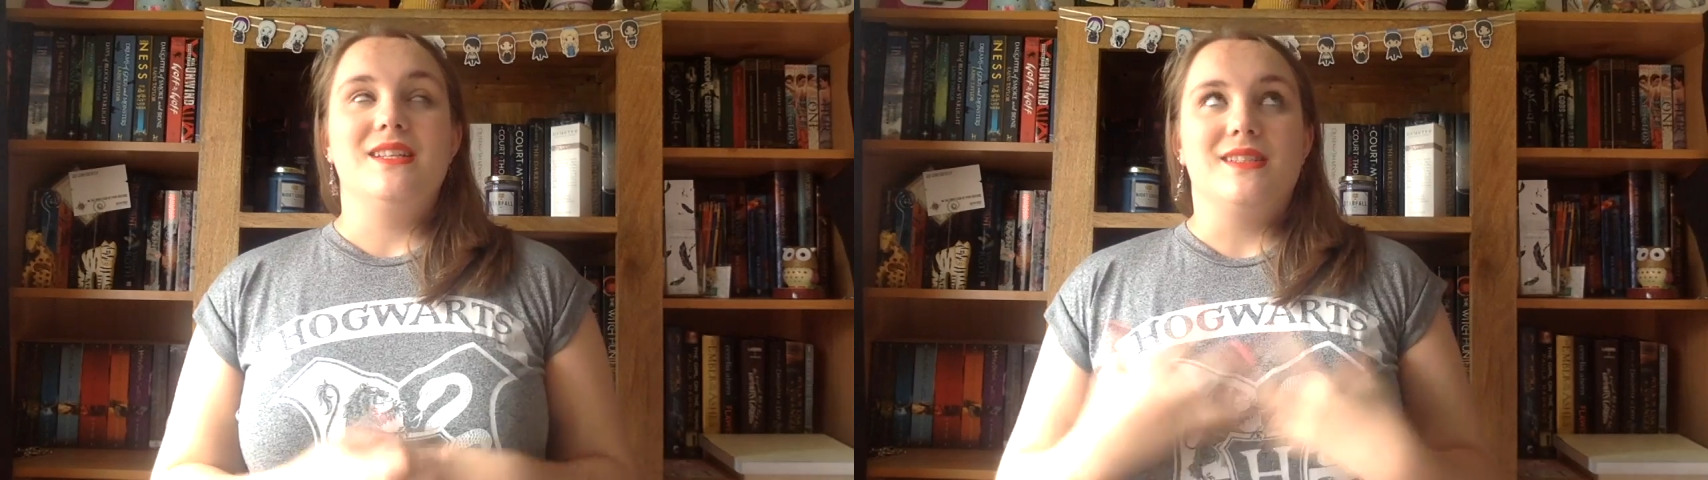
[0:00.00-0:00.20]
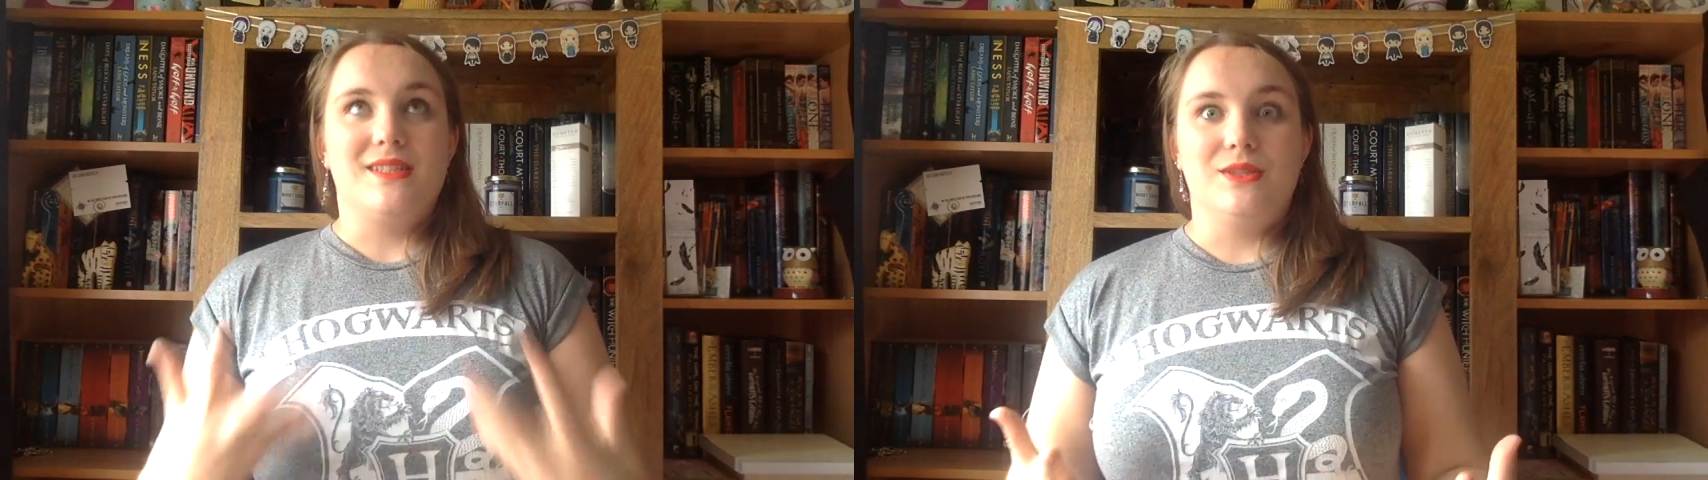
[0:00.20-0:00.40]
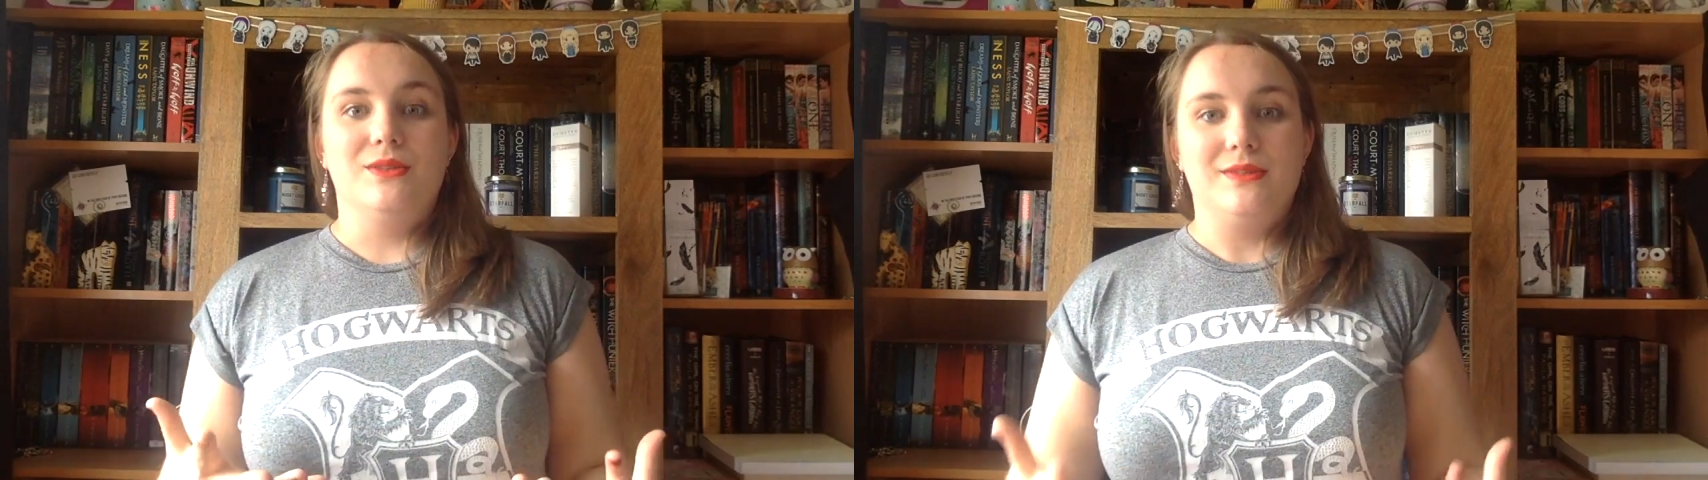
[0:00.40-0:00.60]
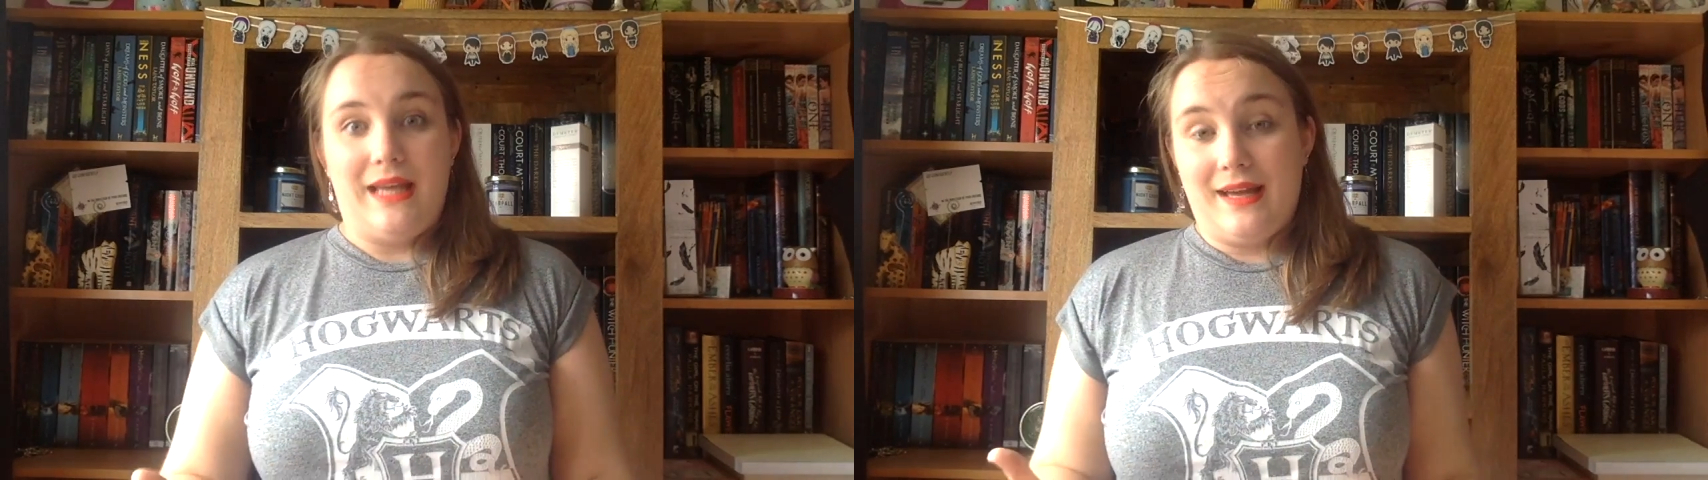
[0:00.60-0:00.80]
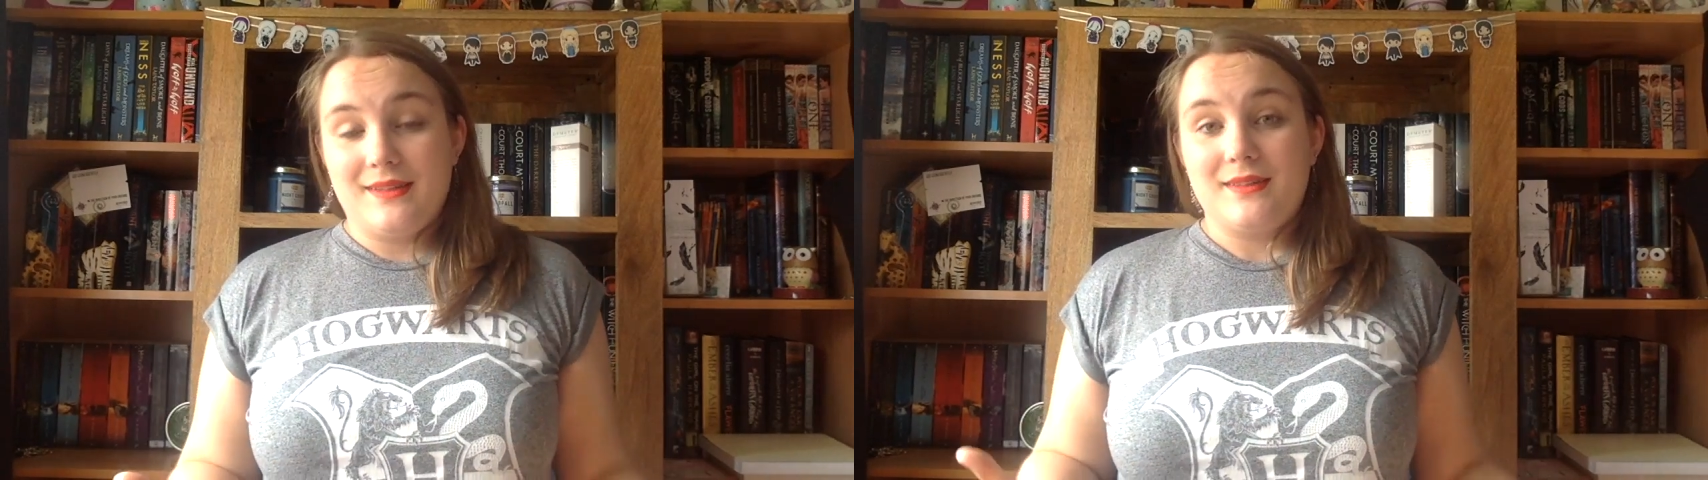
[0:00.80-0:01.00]
So
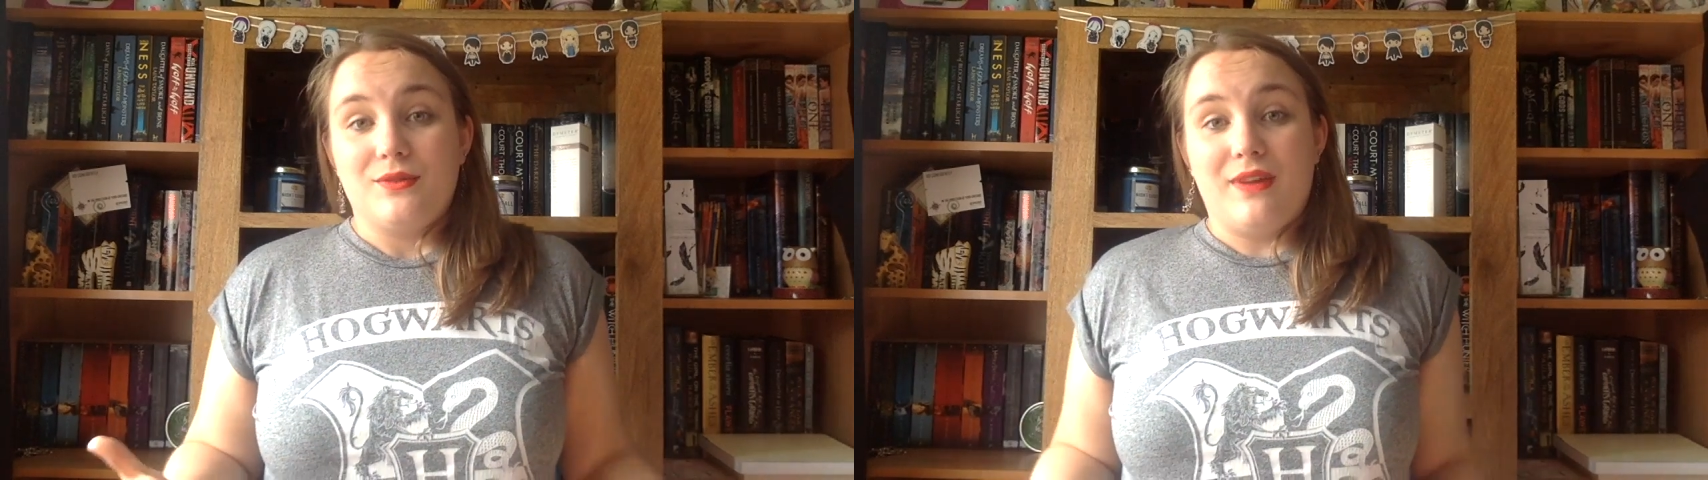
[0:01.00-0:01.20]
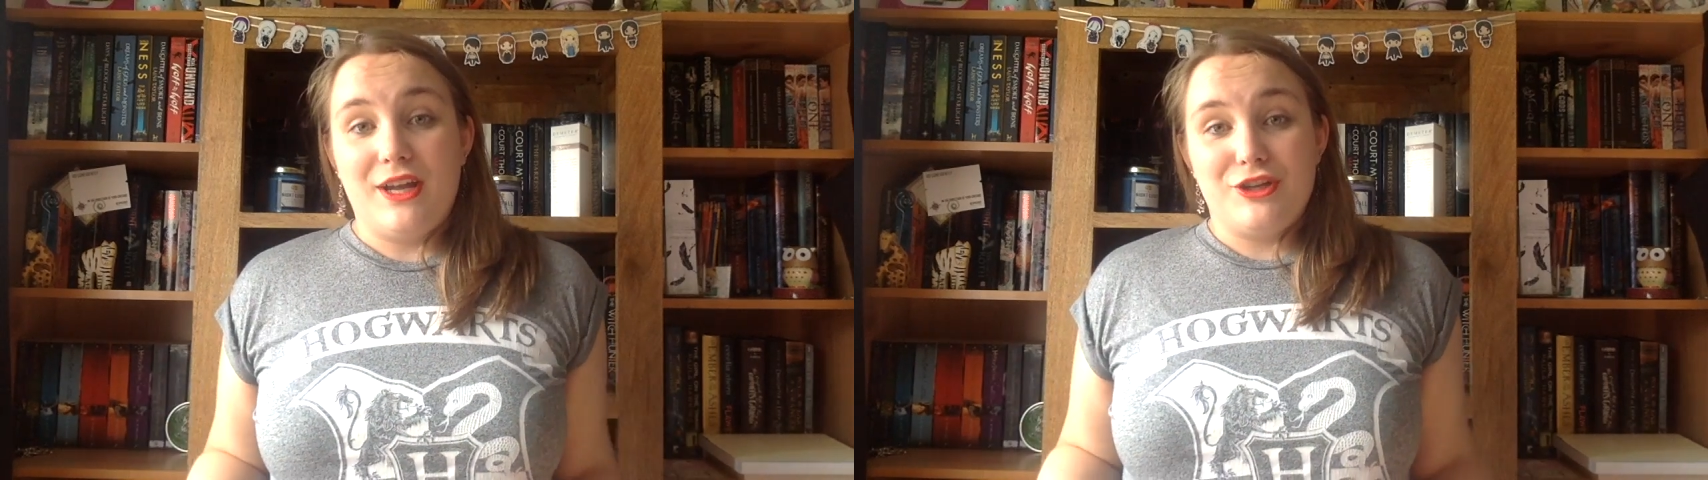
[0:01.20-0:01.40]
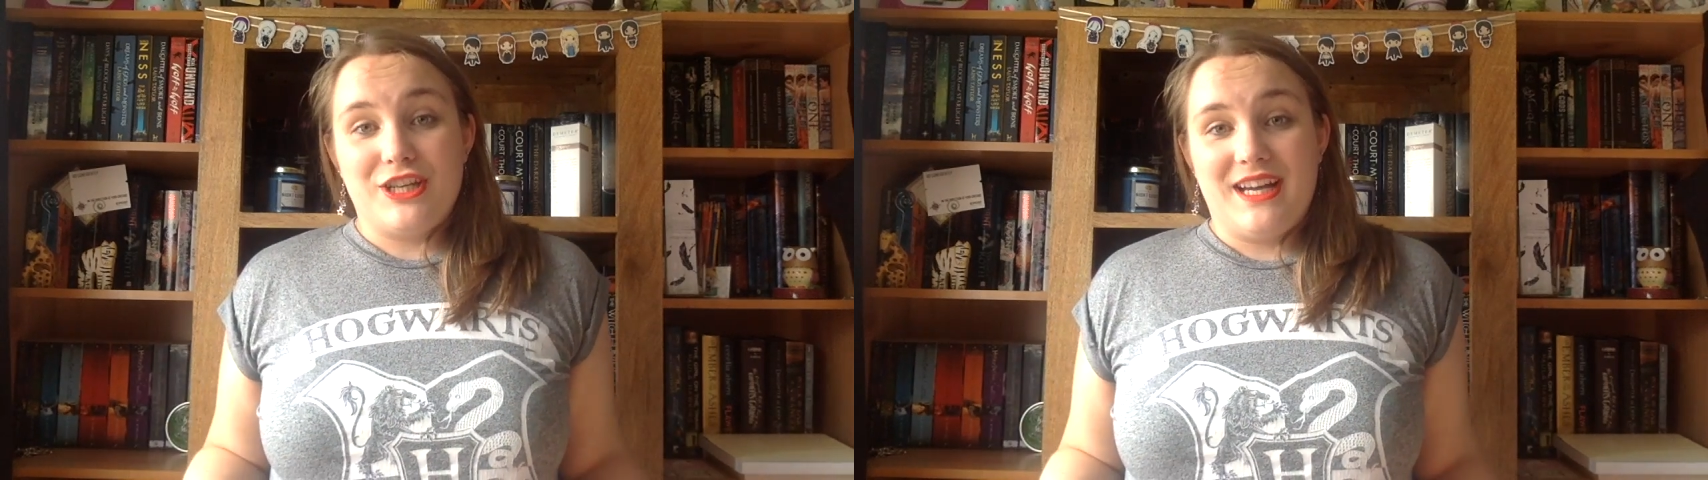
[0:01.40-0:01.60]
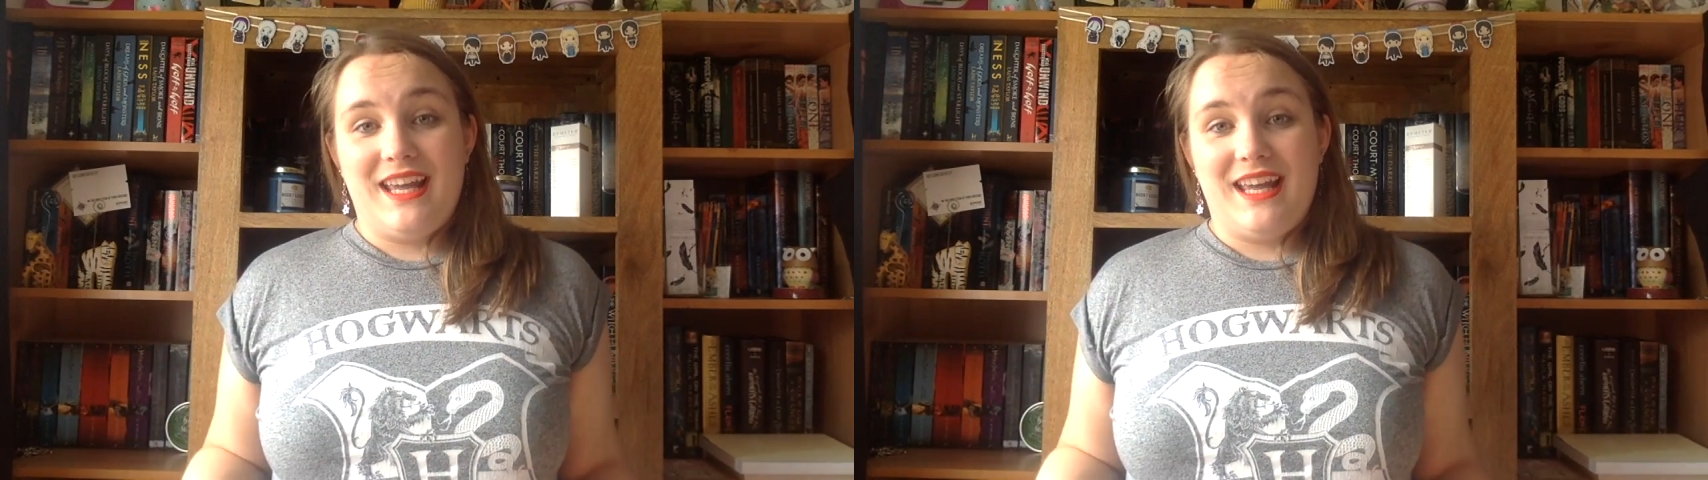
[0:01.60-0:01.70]
yeah, Write or Die,